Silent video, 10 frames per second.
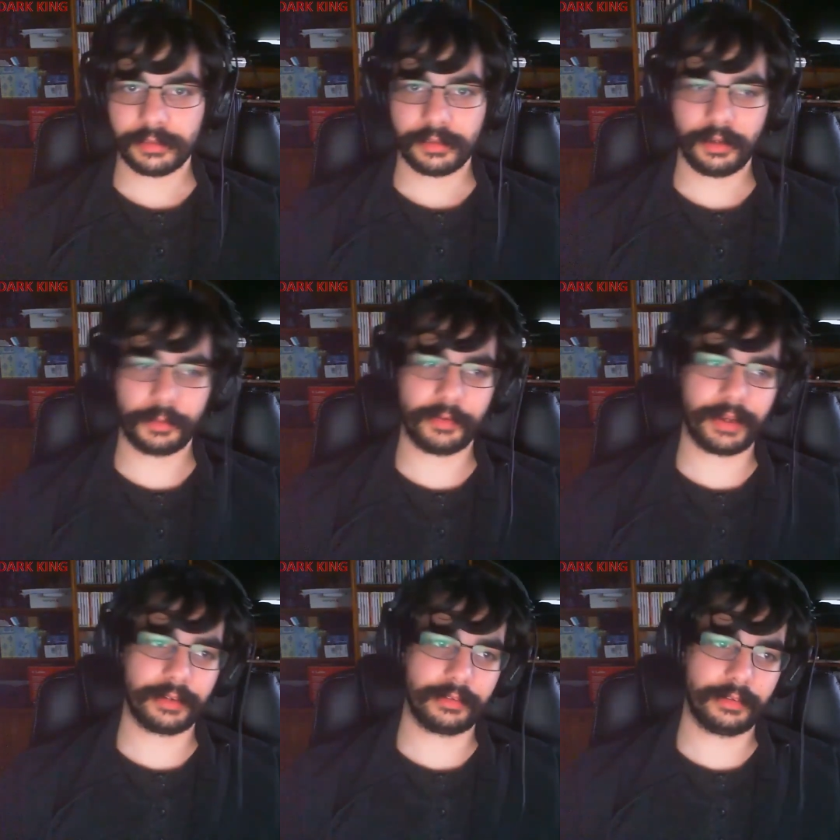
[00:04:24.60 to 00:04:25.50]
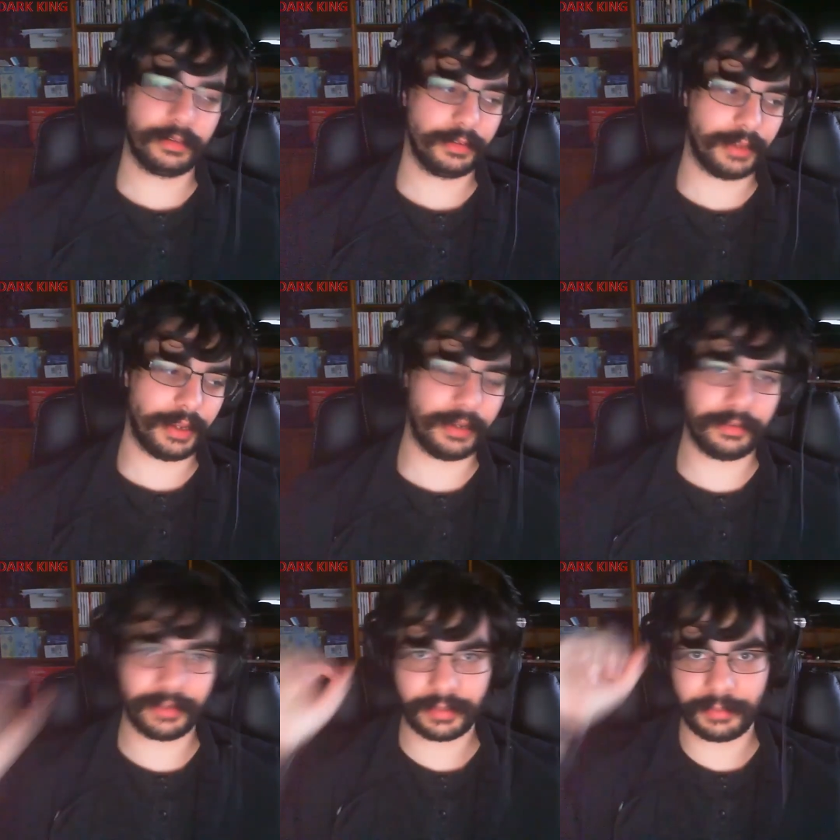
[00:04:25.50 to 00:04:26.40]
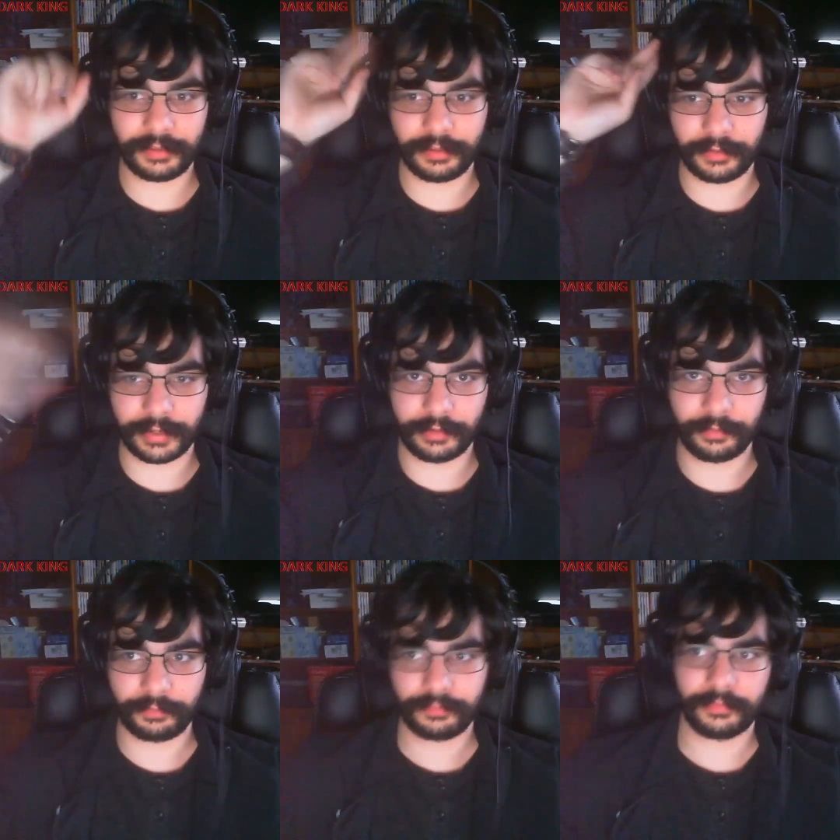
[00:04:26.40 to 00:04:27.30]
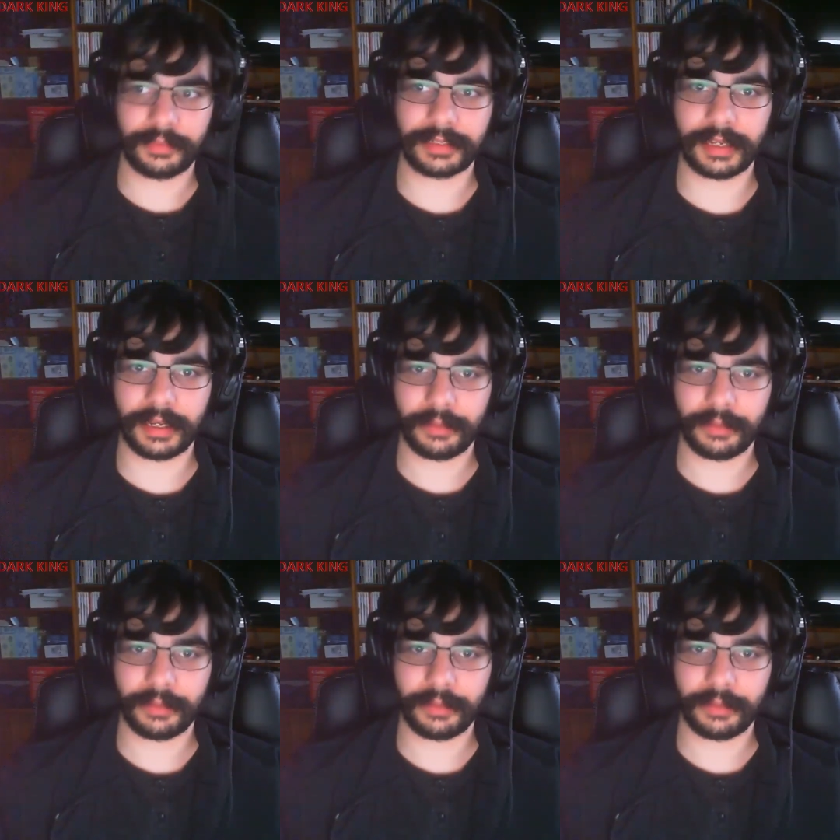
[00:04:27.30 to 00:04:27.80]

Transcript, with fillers: hope you liked, and until next time I'll see you around. Ta-ta!